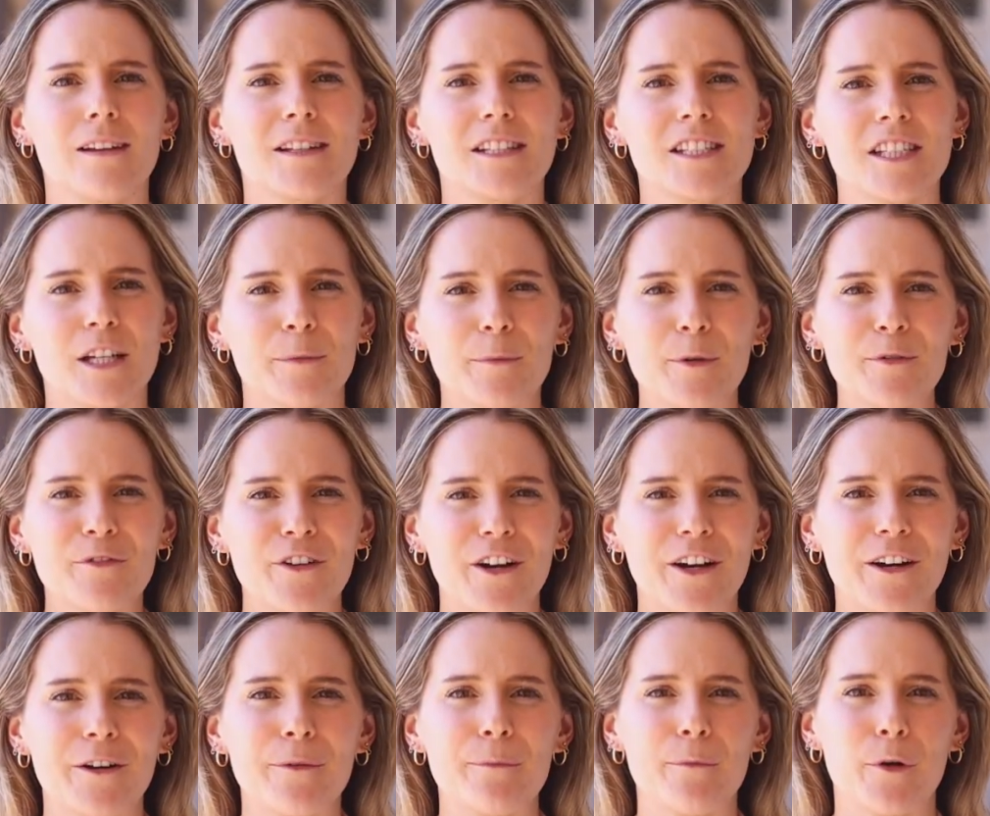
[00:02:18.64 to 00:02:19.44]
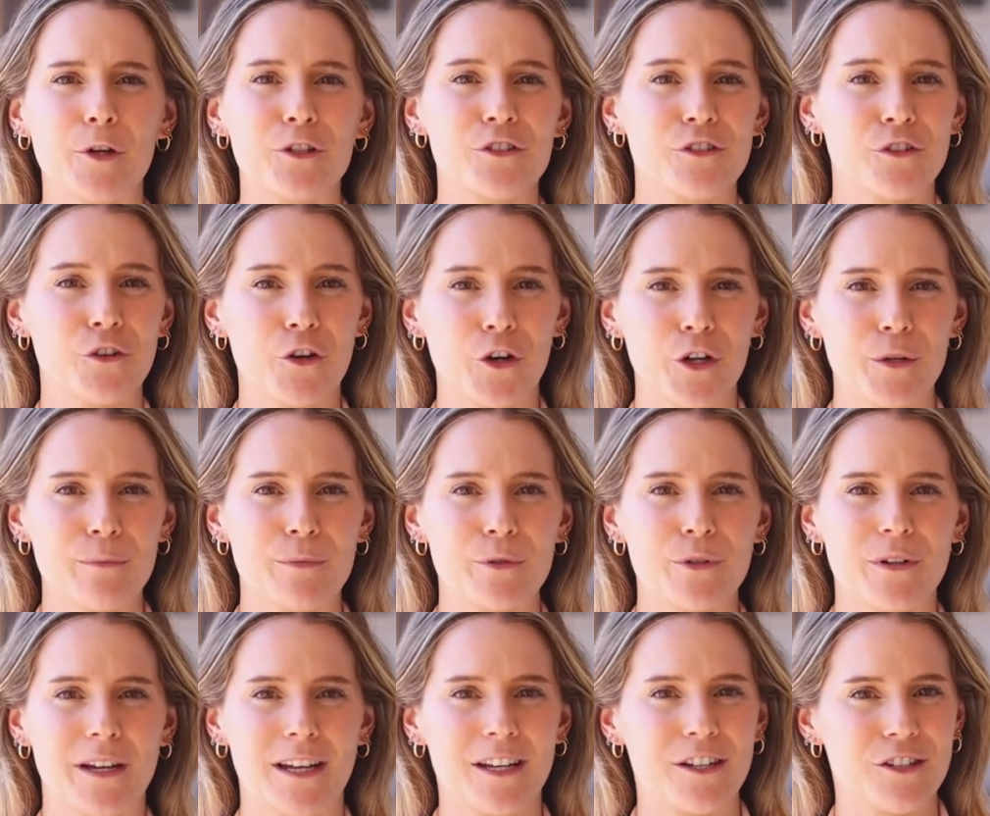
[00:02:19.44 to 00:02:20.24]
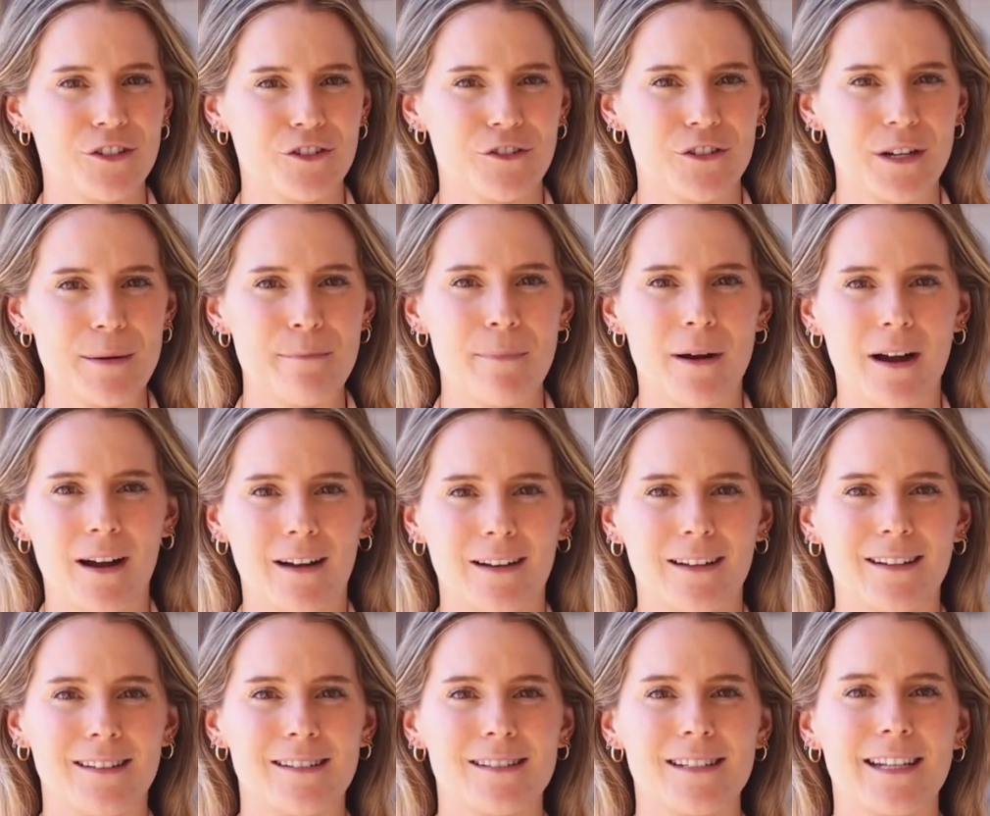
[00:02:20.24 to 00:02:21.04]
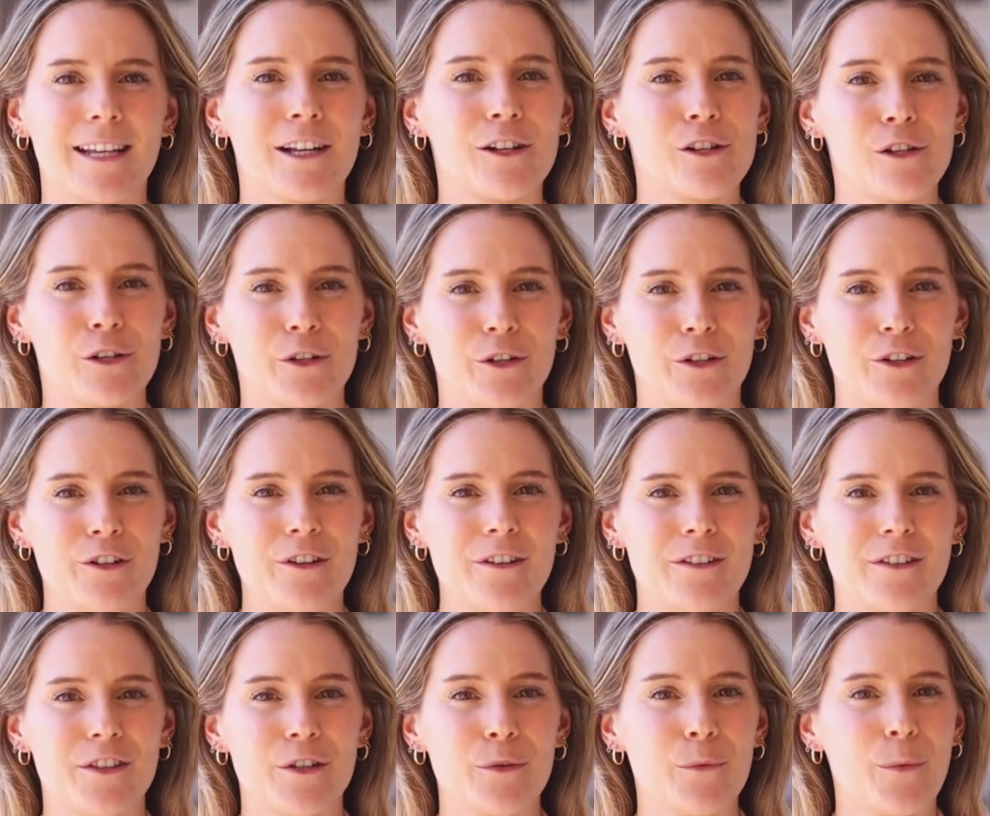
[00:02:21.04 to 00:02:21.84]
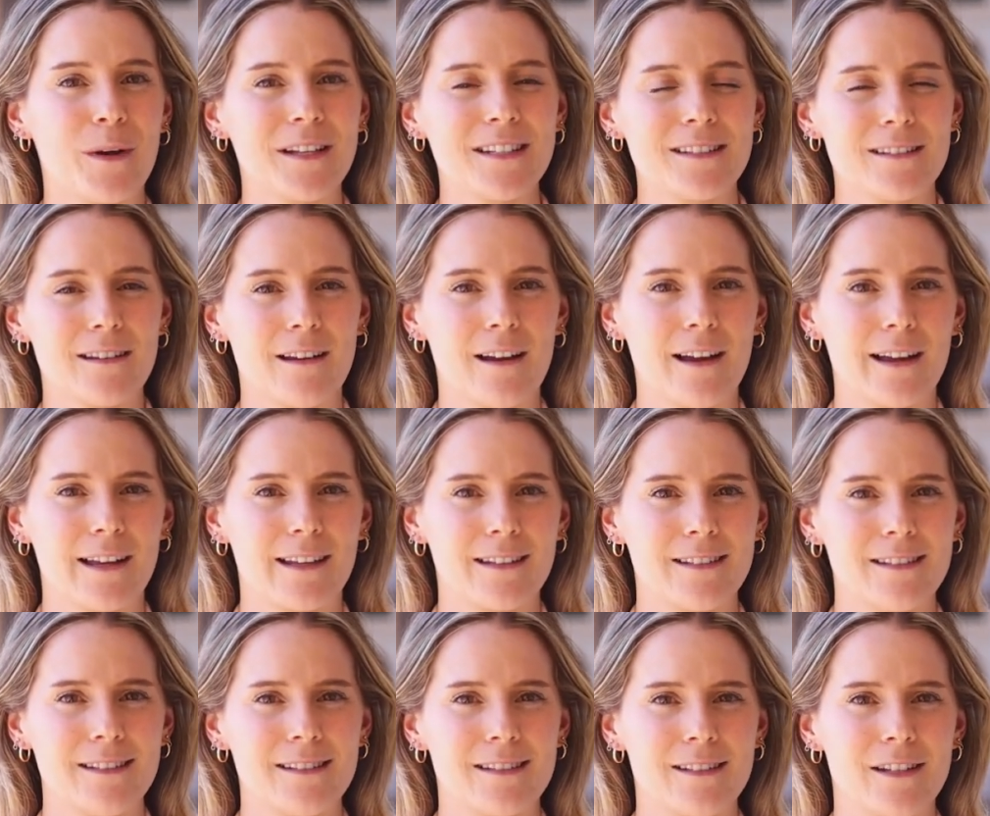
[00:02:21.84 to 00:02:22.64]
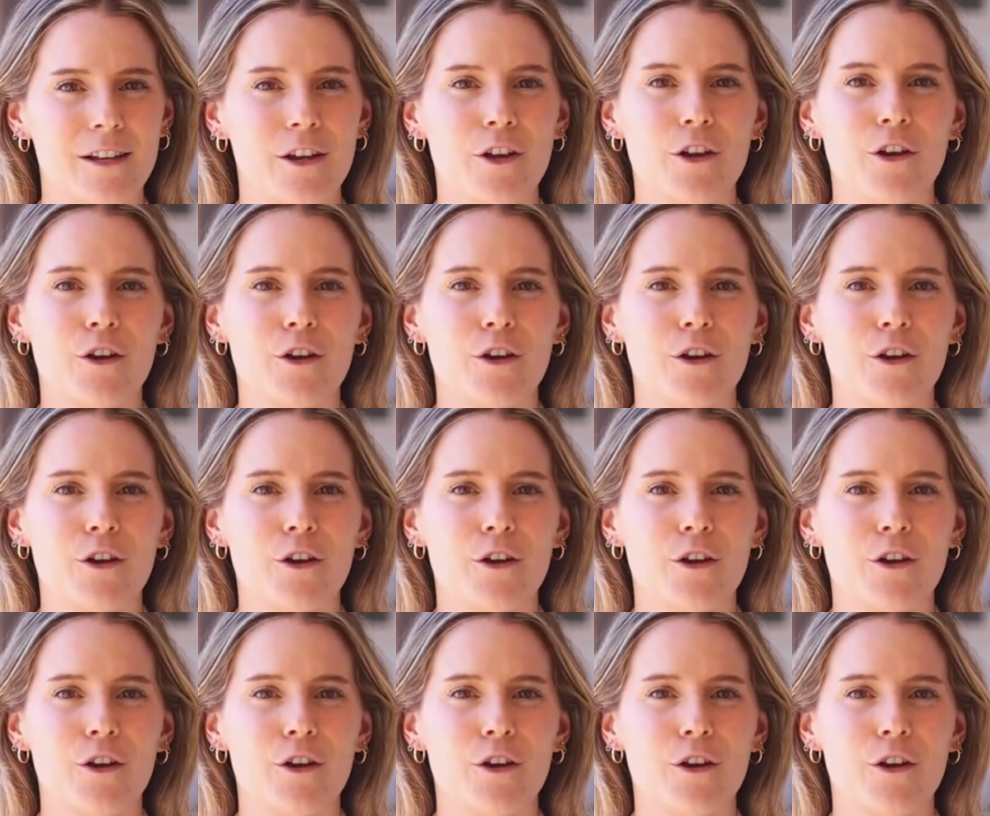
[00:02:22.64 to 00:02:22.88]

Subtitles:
Some of our most notable industry partners include the West Tigers,